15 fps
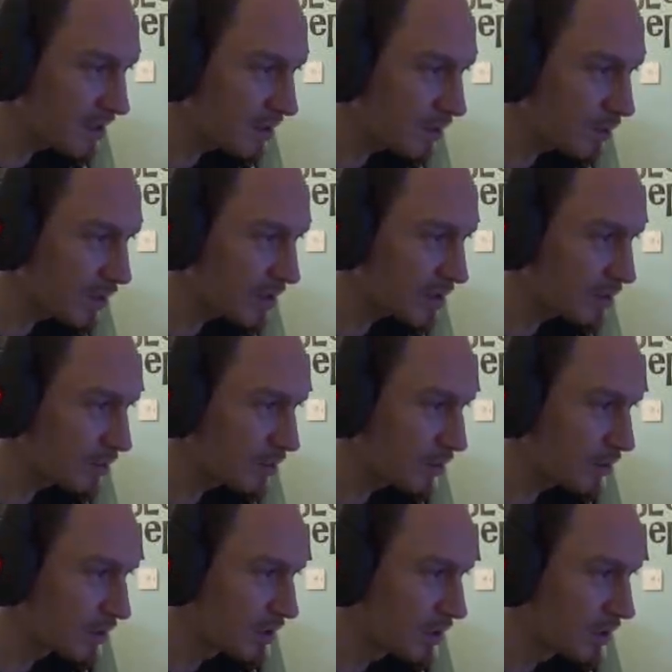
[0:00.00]
another whistle
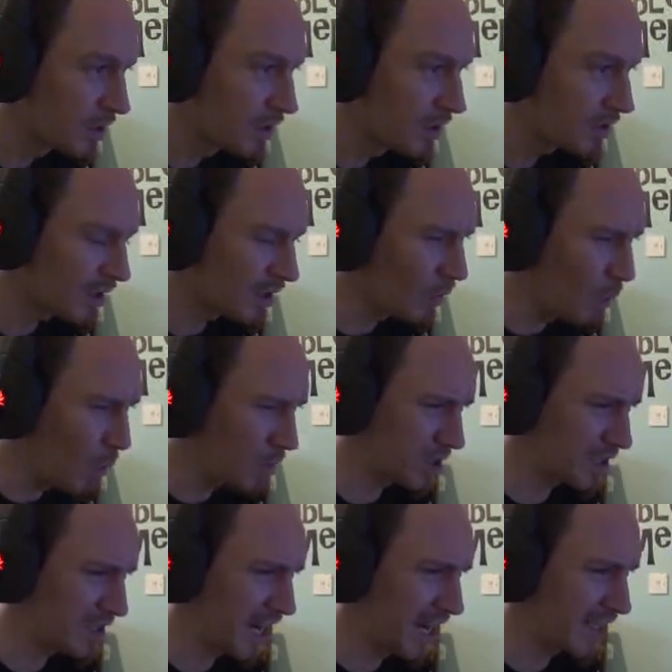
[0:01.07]
board. There's a
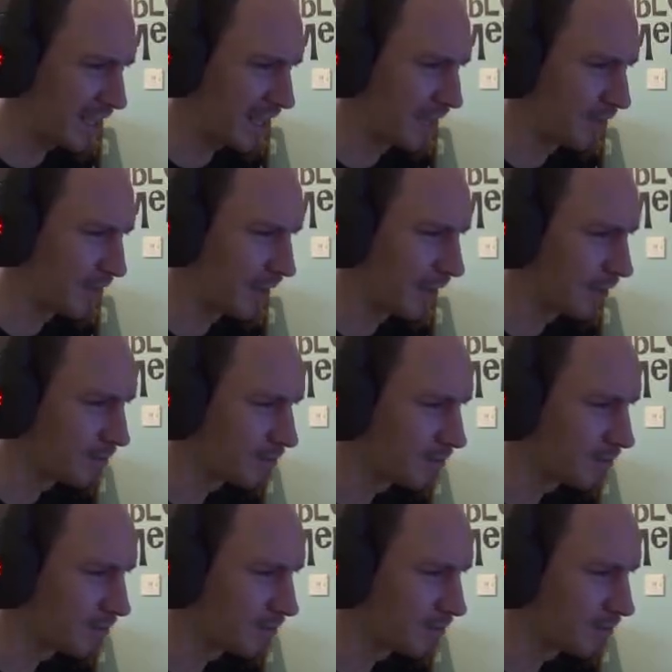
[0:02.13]
water tank down there.